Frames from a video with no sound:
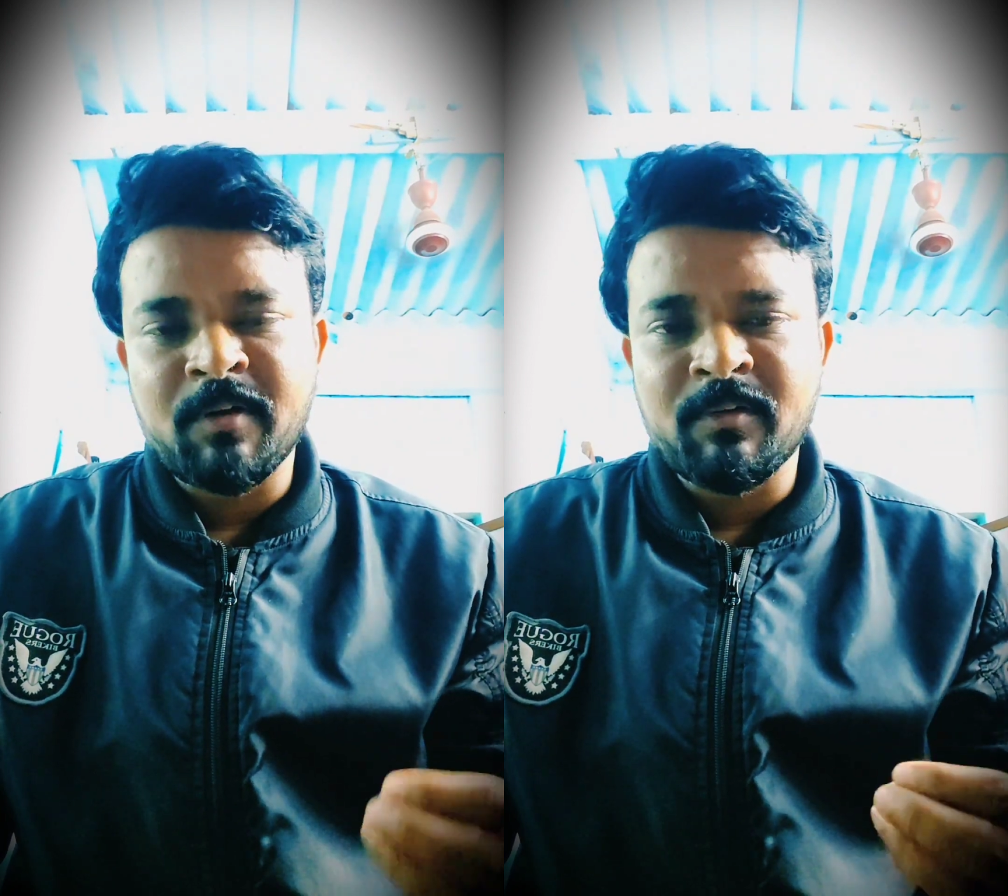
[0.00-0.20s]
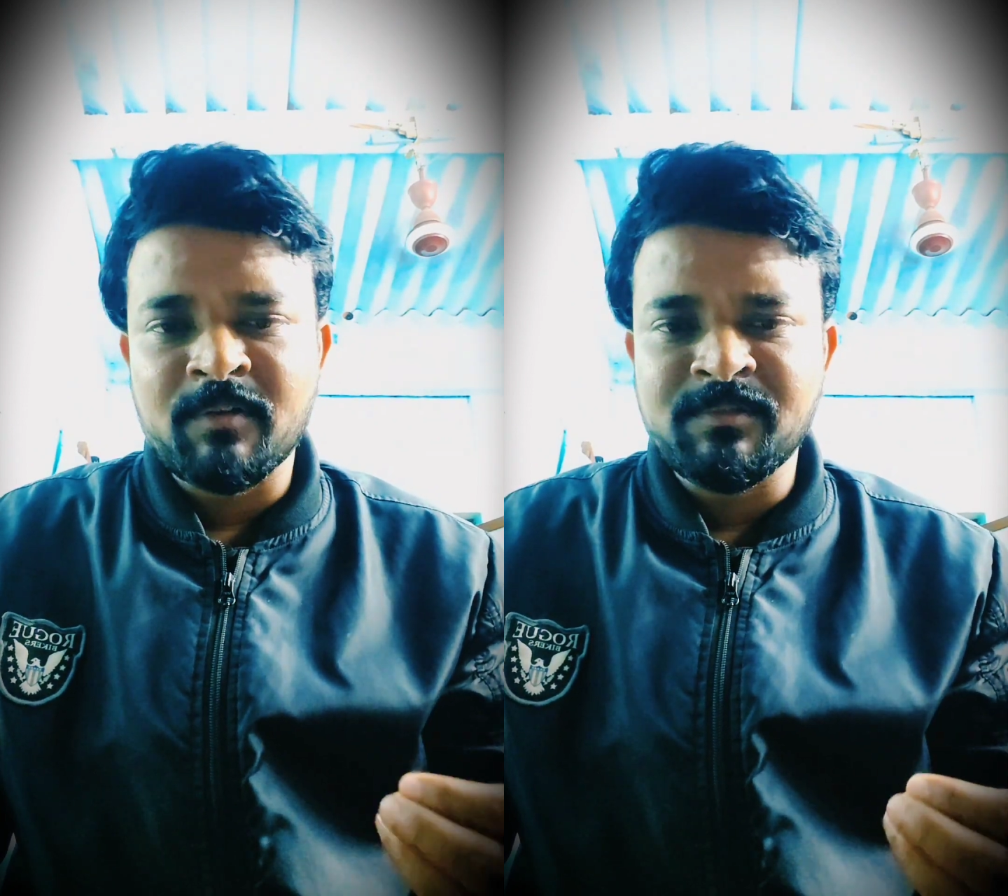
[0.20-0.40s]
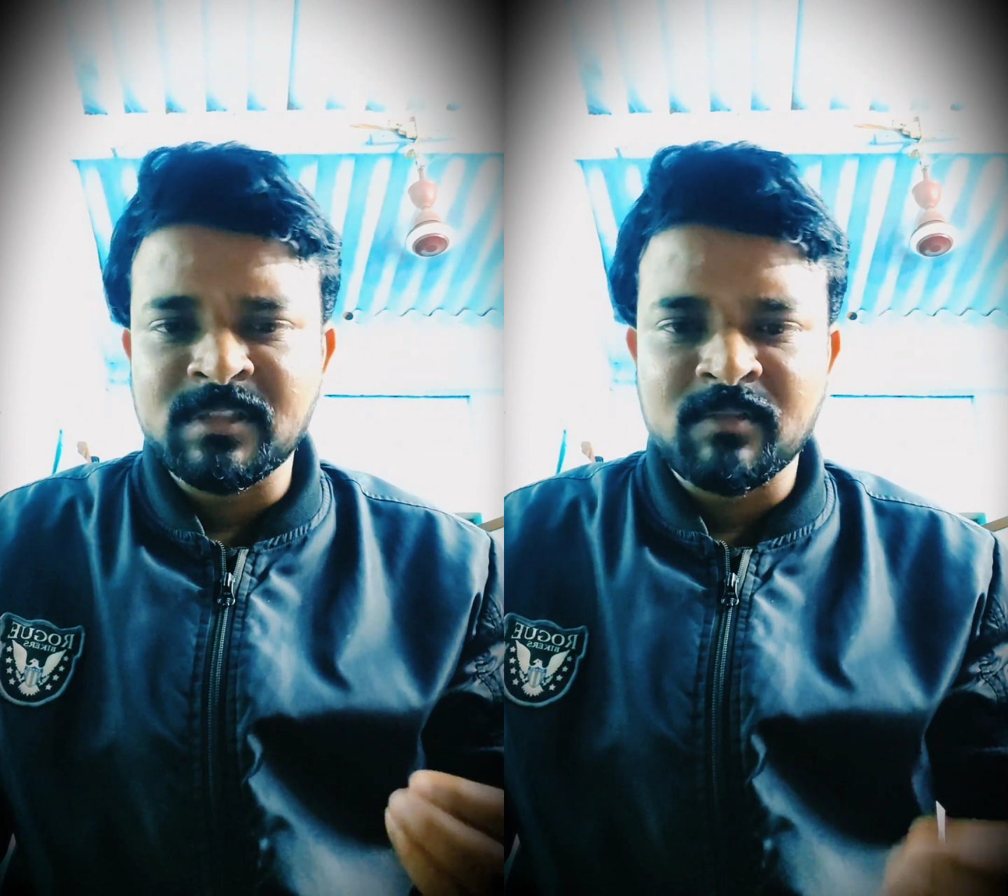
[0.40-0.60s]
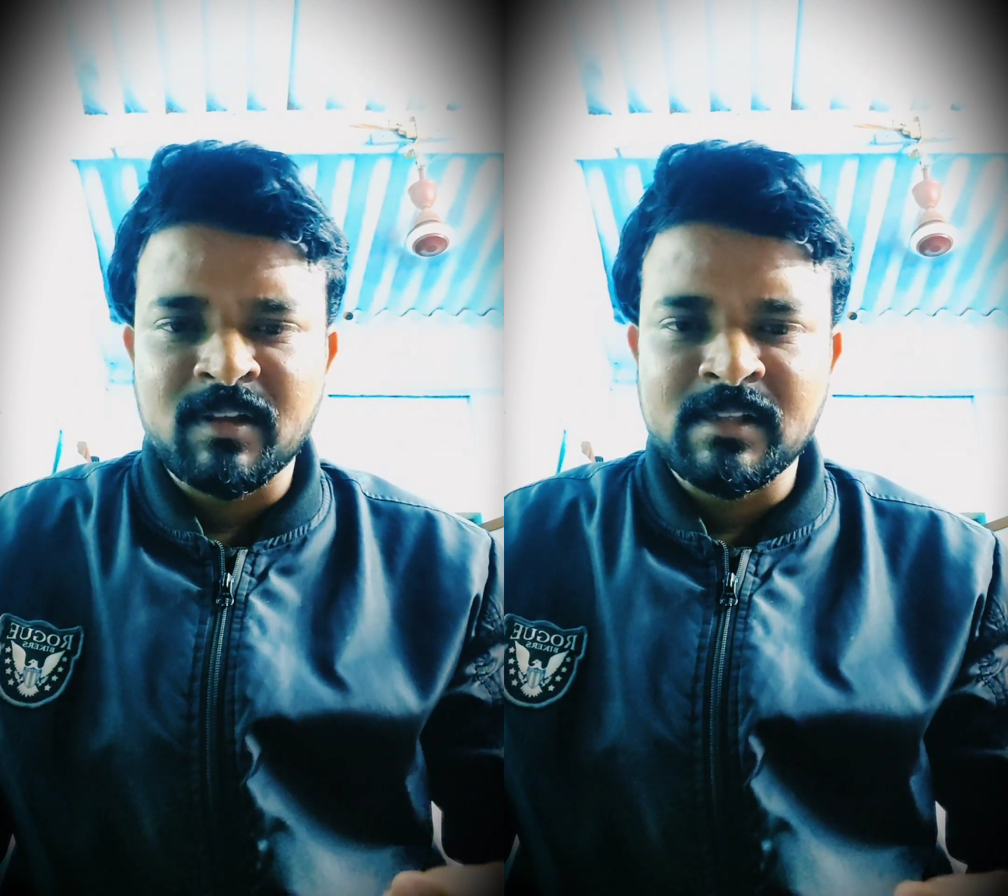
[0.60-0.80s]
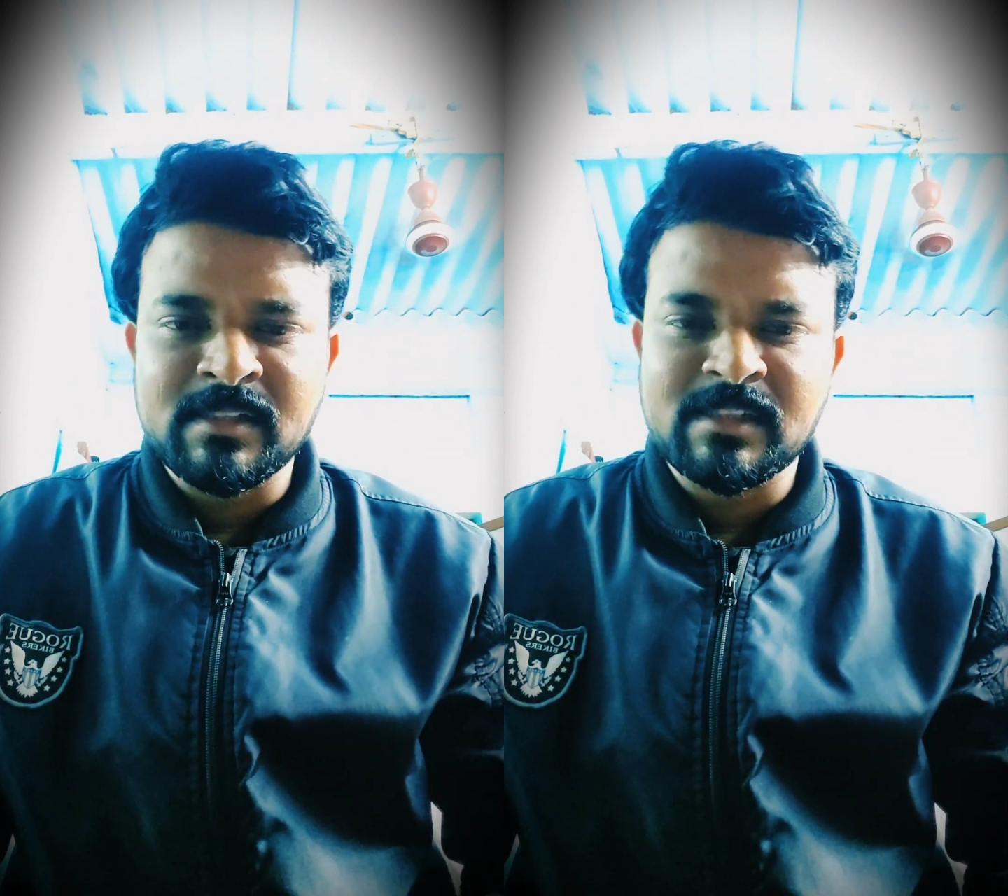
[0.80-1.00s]
power of
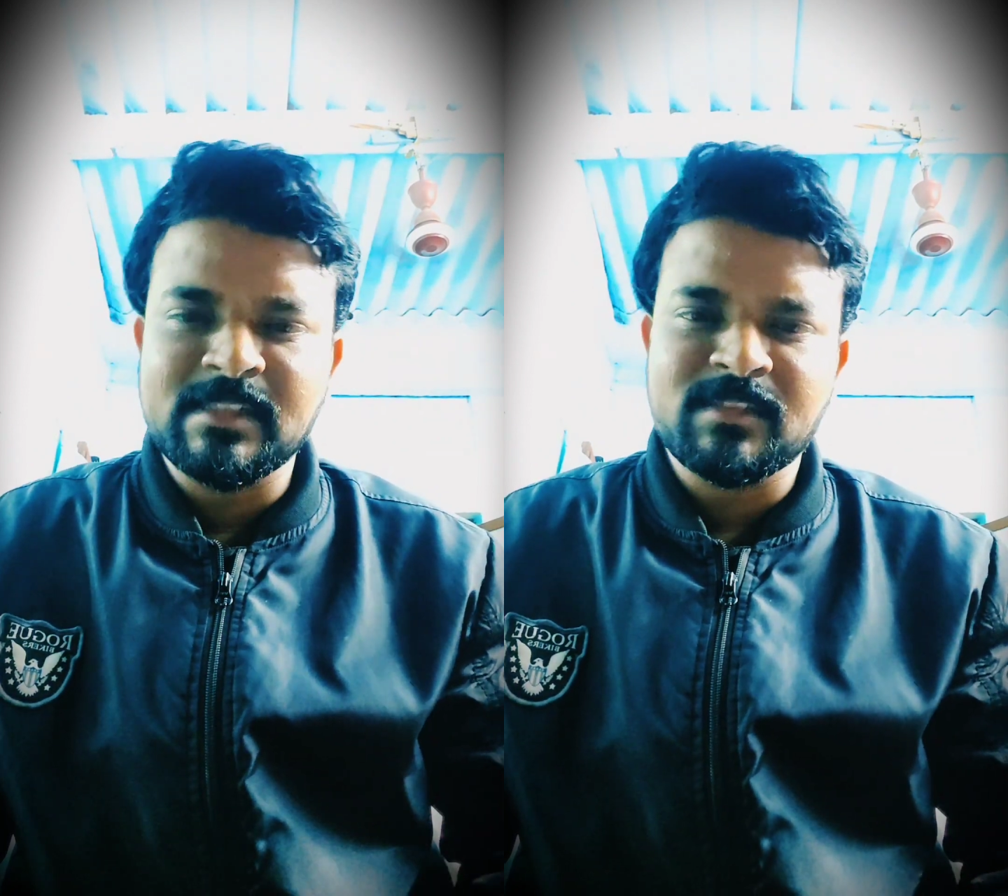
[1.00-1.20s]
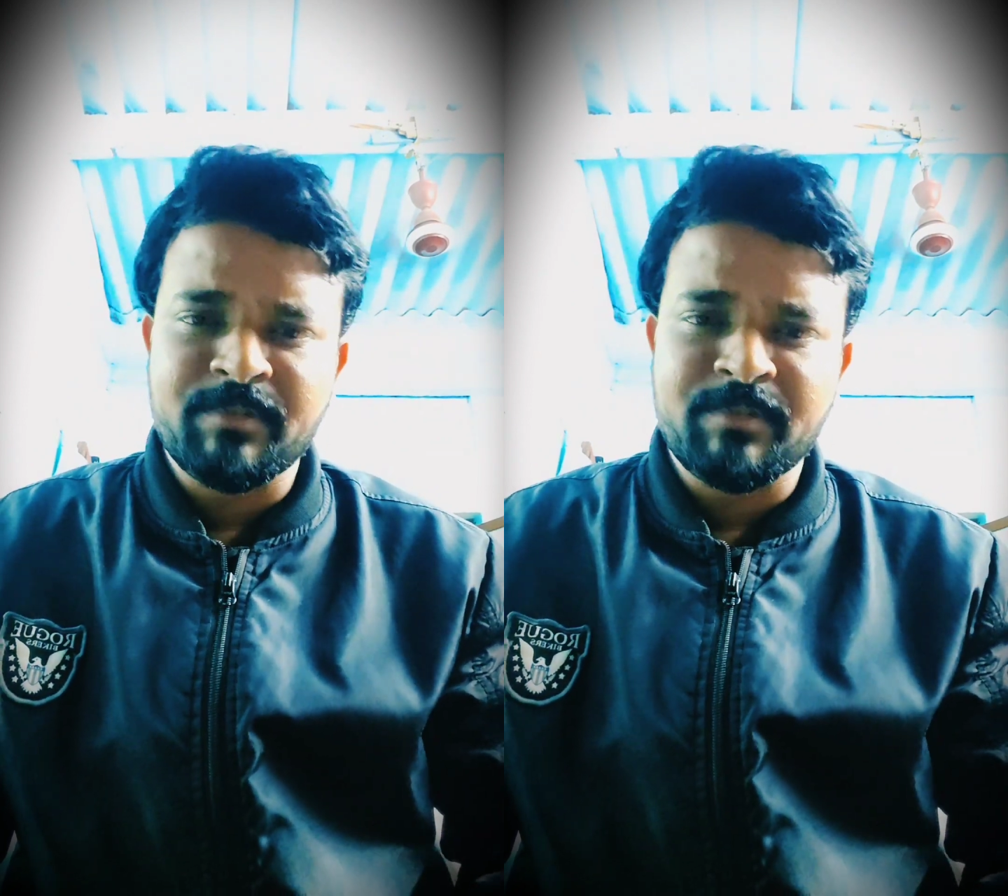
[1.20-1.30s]
visualization is